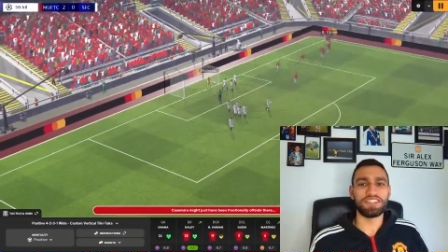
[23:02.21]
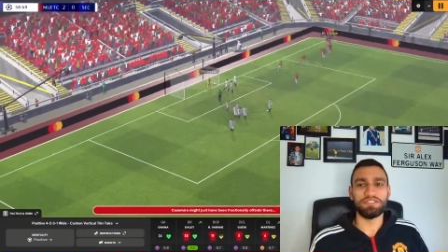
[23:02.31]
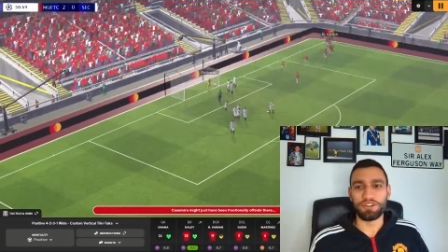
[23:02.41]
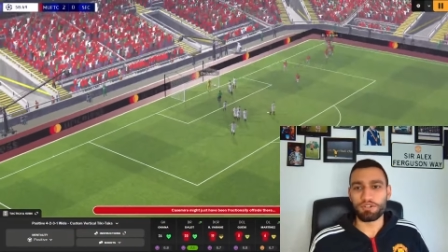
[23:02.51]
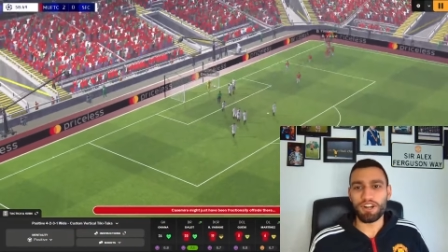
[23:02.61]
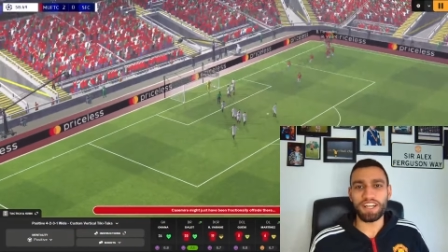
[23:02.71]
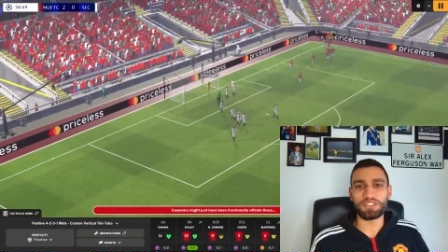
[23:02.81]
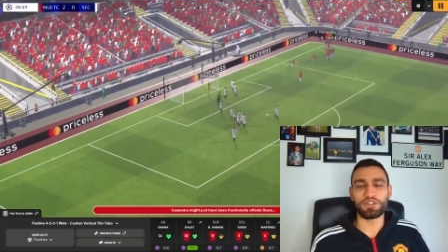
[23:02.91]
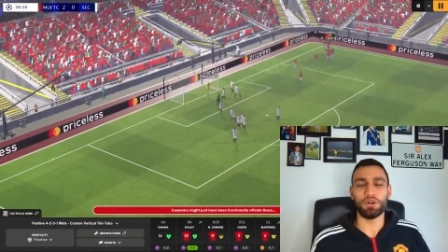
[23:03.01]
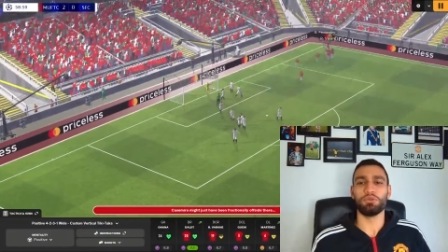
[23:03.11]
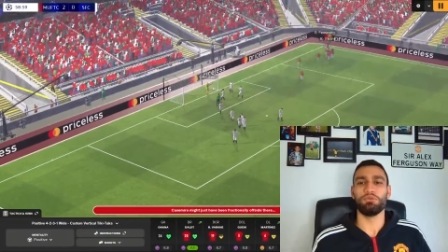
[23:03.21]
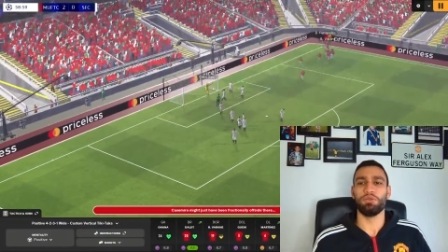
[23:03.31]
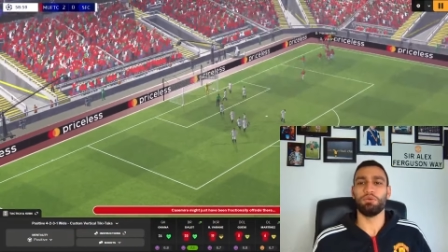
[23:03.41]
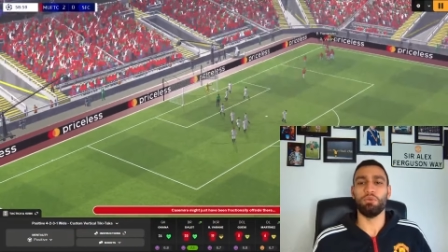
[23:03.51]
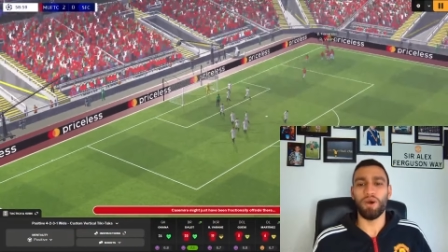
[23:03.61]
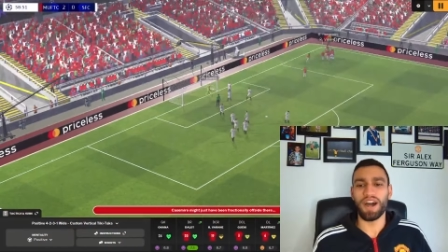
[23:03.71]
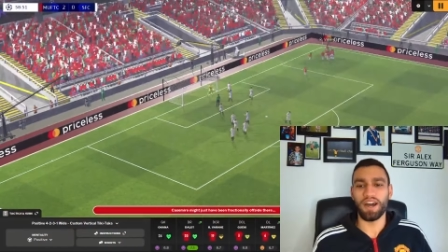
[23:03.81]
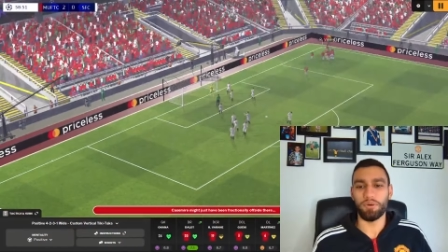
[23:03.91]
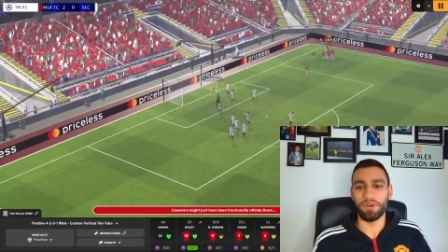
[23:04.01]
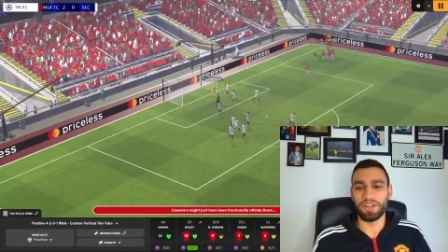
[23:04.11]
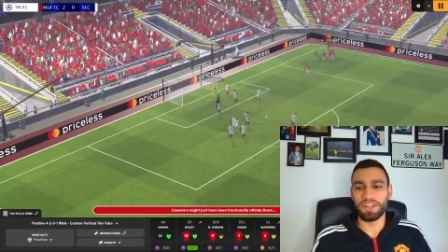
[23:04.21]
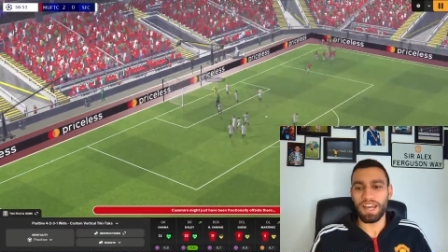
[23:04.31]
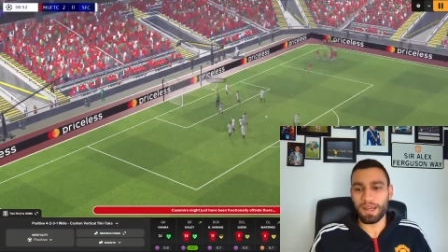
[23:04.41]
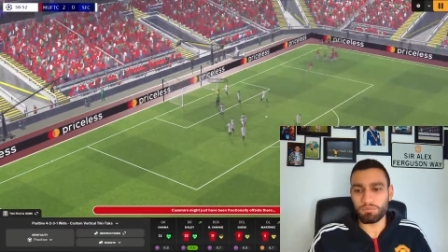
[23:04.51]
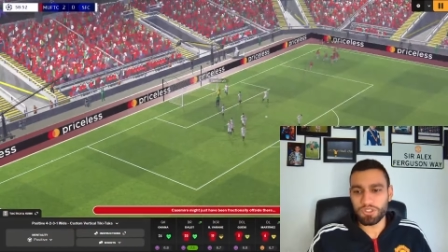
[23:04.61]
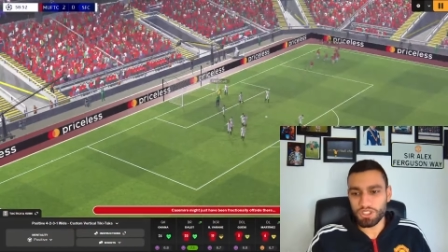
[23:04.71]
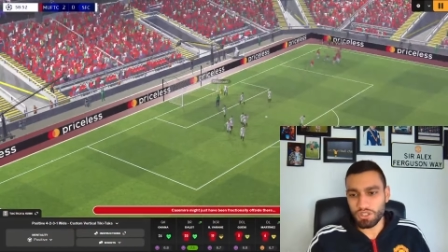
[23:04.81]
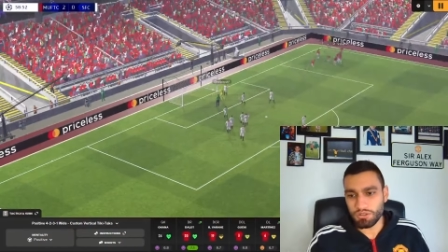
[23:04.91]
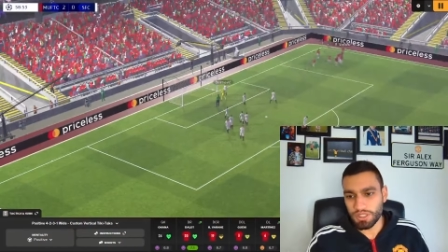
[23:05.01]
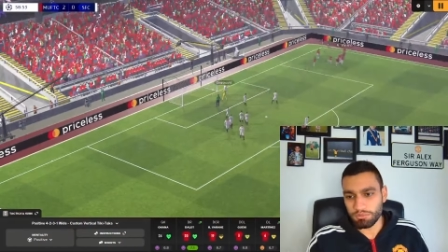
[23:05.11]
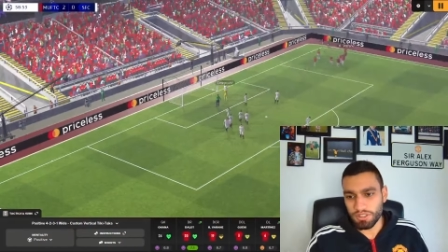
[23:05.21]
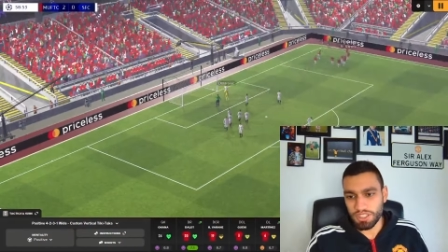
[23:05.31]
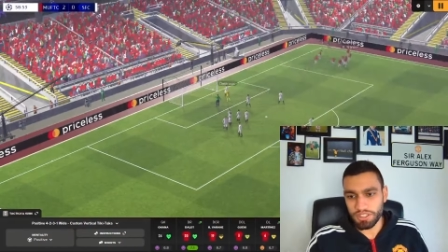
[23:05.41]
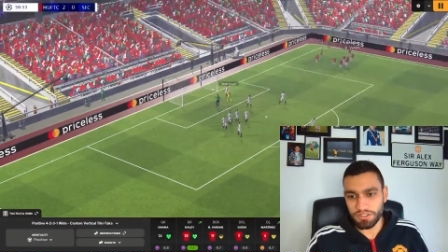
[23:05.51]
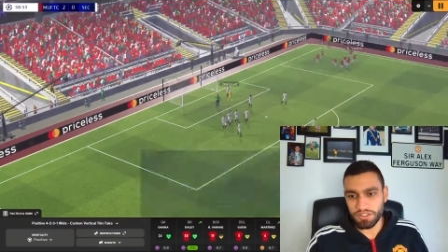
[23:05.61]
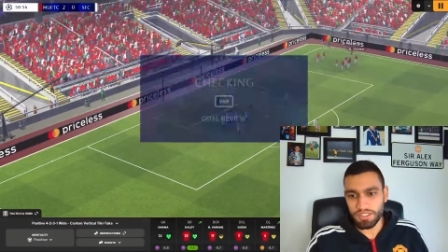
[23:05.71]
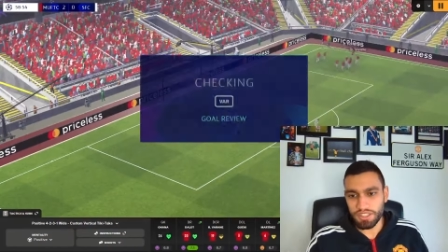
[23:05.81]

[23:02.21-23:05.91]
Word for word: Varane goal. Wow. Absolutely brilliant.